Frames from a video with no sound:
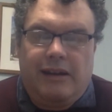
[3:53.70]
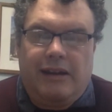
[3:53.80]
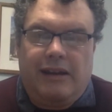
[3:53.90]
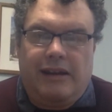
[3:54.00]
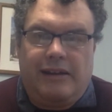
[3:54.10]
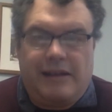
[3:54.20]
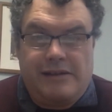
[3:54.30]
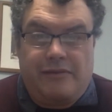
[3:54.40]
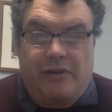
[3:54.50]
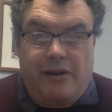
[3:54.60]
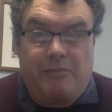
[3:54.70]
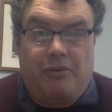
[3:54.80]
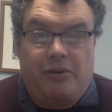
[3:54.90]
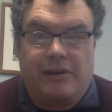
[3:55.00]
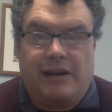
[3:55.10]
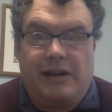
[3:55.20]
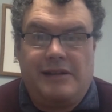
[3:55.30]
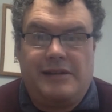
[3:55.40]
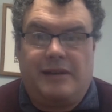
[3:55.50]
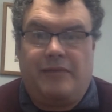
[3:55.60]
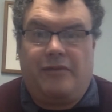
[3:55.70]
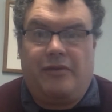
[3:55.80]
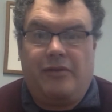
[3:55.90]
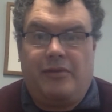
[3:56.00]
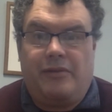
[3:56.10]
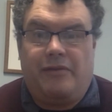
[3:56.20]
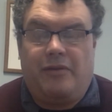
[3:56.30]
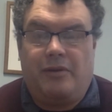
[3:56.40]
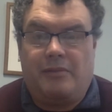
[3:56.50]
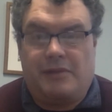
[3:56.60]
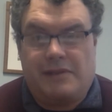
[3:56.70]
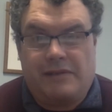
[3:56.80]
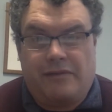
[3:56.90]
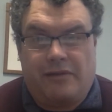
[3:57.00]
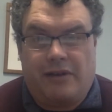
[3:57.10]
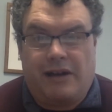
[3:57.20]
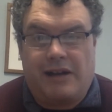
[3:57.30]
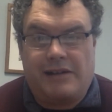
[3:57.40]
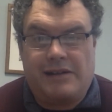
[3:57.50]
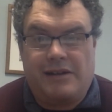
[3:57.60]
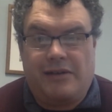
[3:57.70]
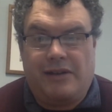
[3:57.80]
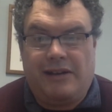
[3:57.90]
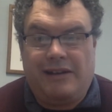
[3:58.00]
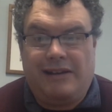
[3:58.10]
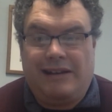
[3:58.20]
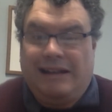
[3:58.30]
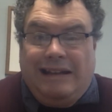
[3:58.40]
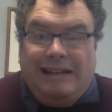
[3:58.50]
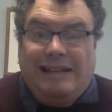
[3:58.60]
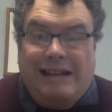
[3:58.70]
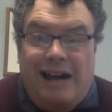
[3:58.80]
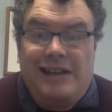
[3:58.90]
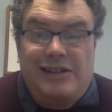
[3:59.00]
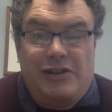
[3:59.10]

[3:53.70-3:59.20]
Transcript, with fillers: and that's a very important concept for the reformers and for us, knowing that God's in